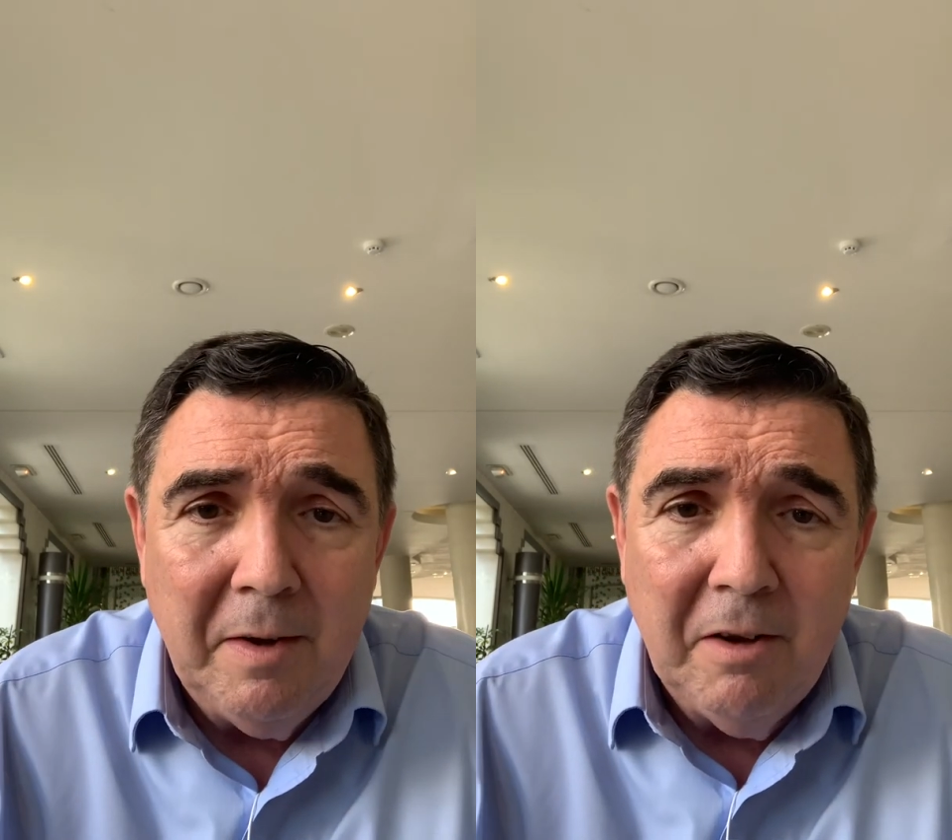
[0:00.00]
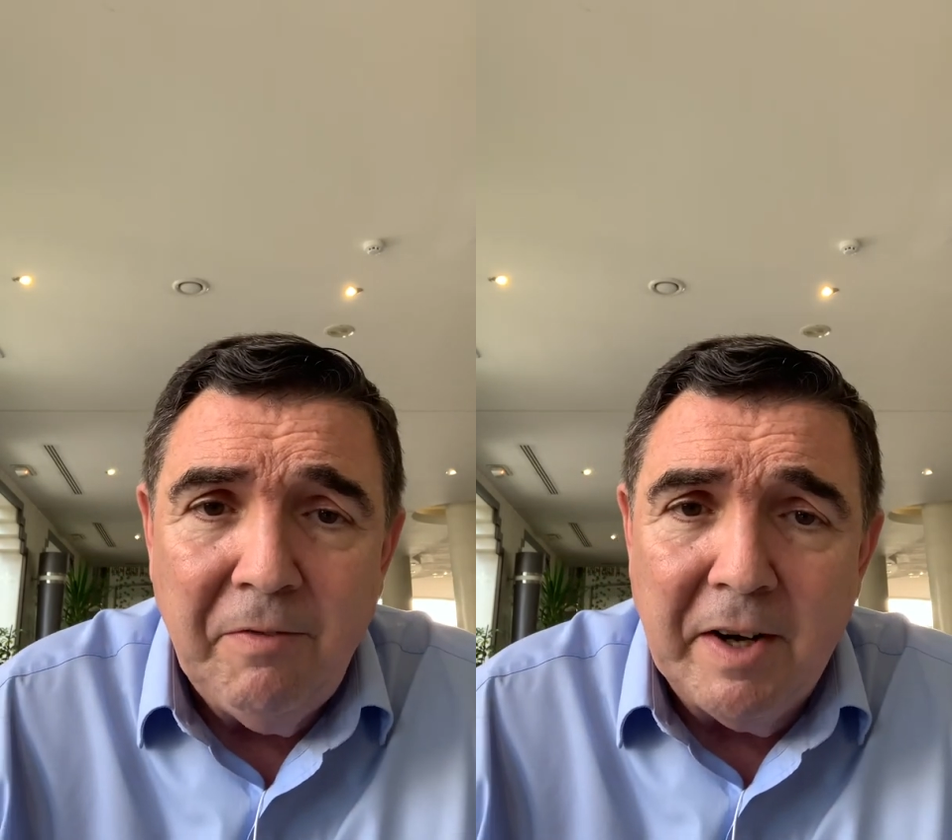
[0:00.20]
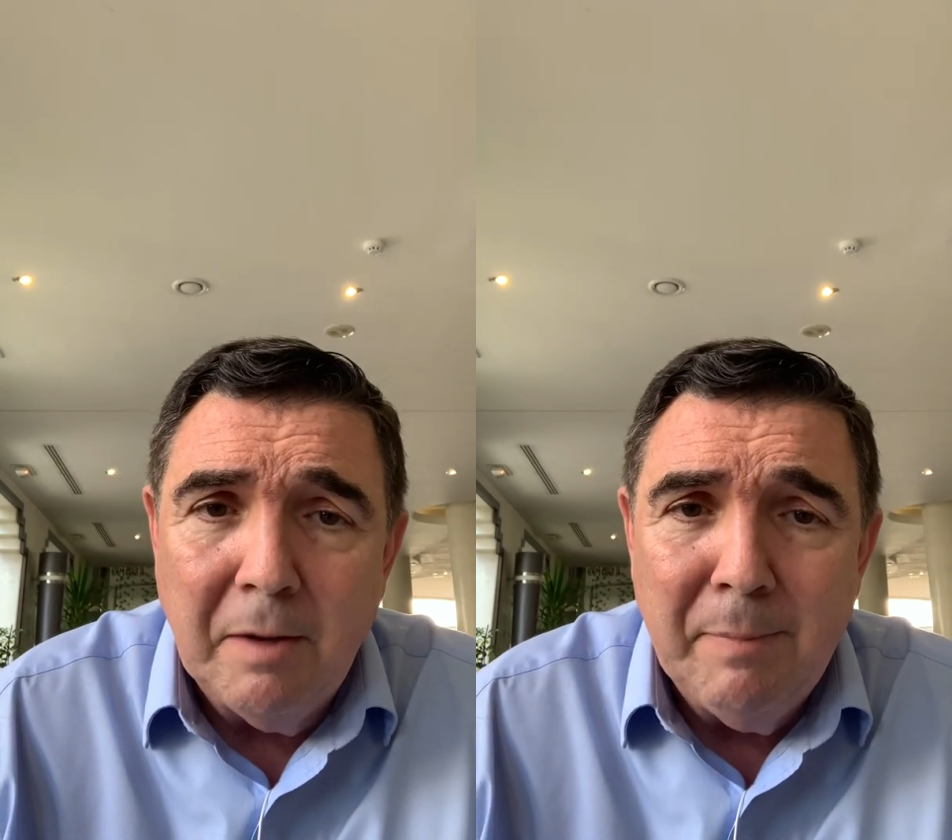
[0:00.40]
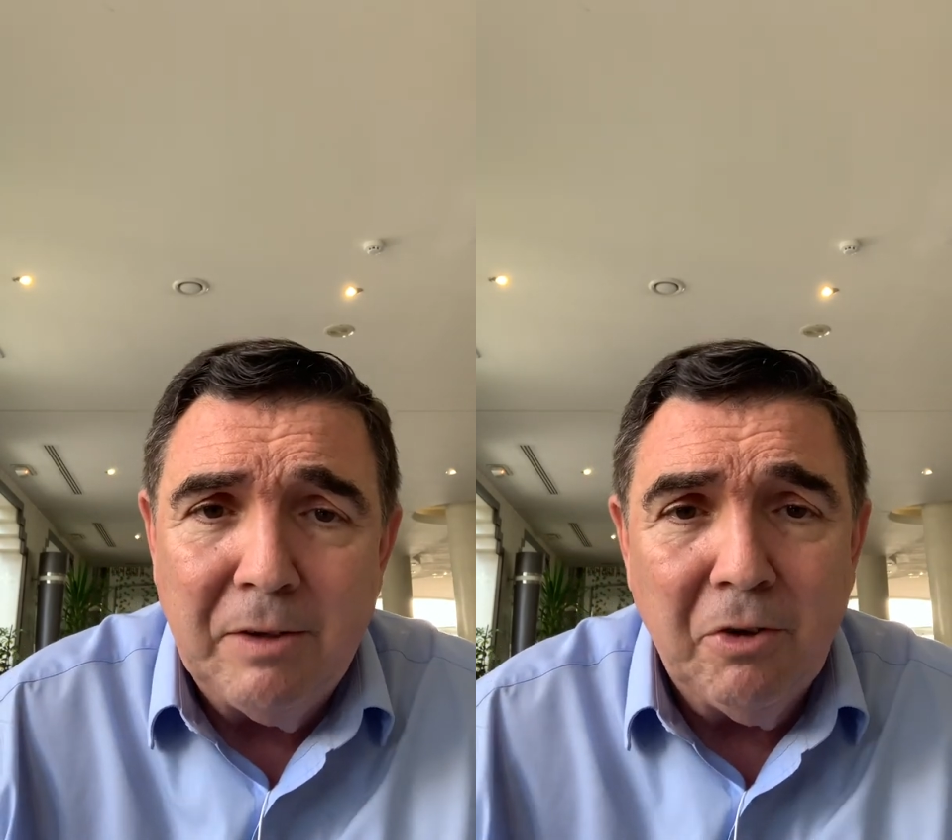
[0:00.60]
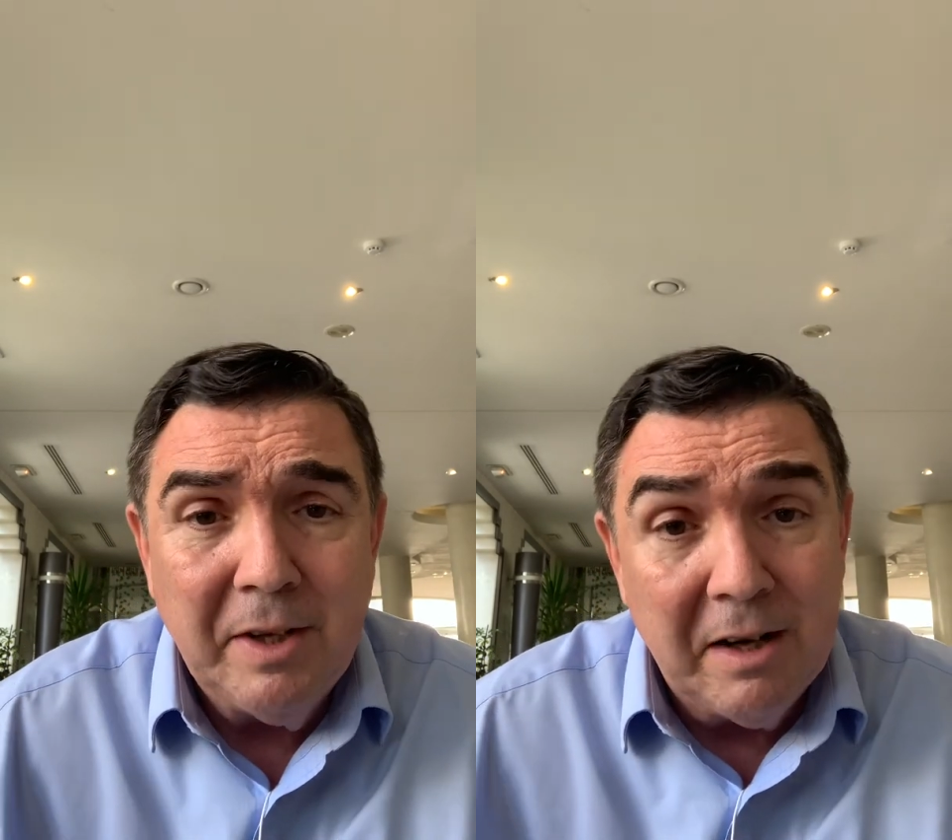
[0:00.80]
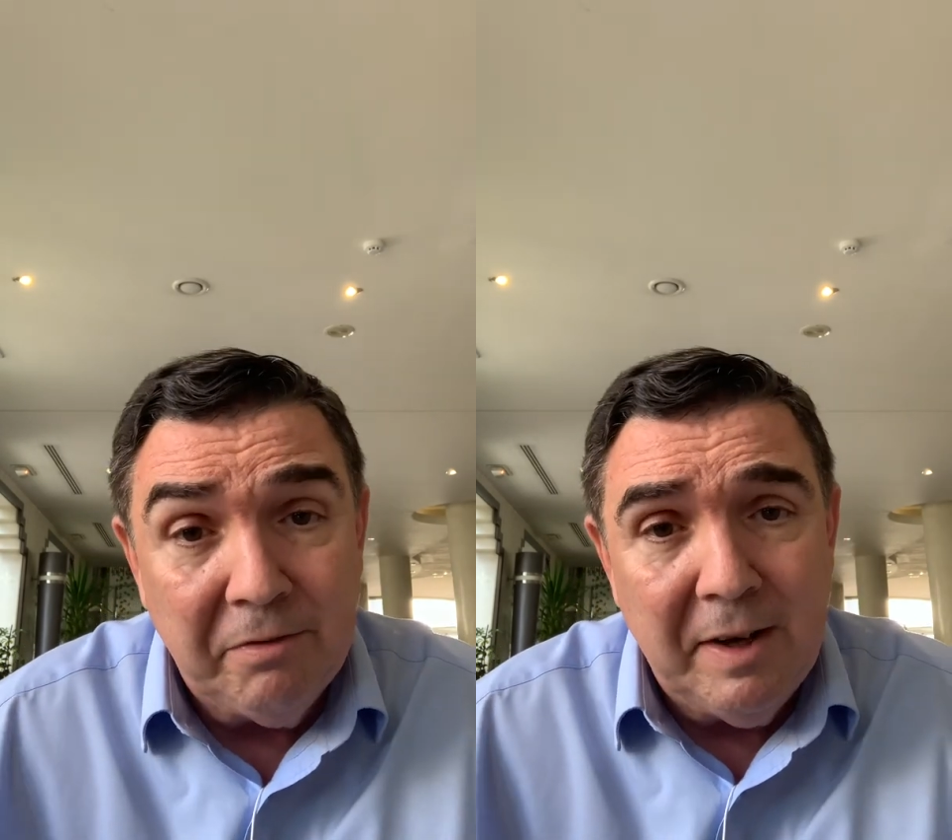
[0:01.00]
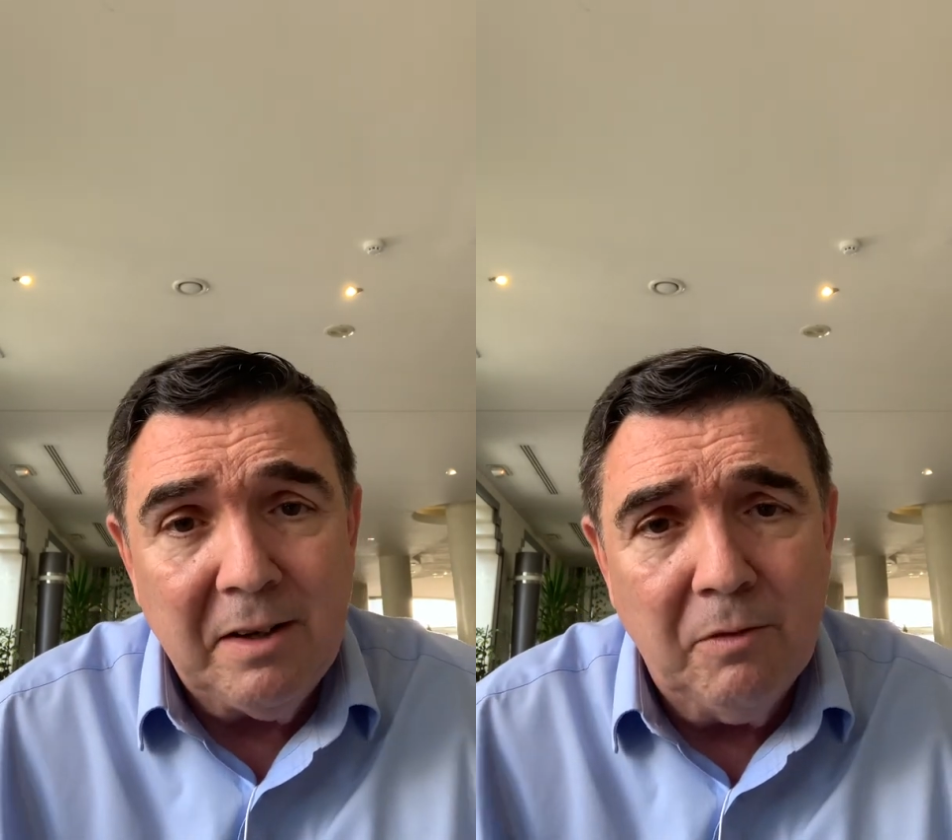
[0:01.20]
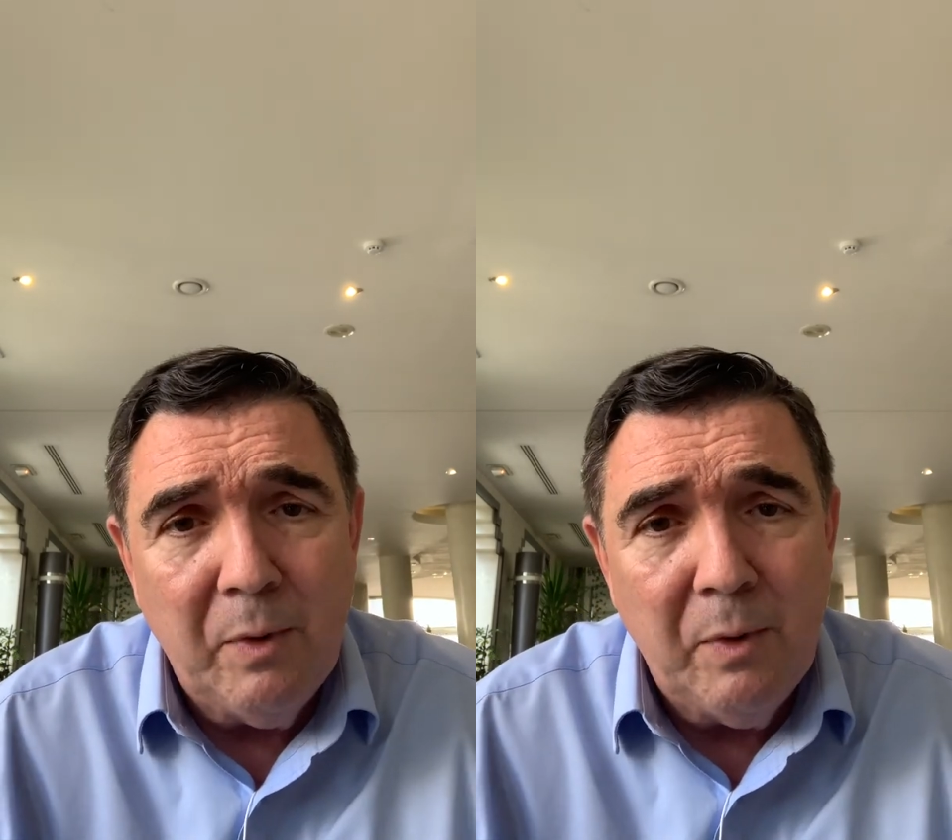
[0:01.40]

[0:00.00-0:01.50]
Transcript: fundamental, yet effective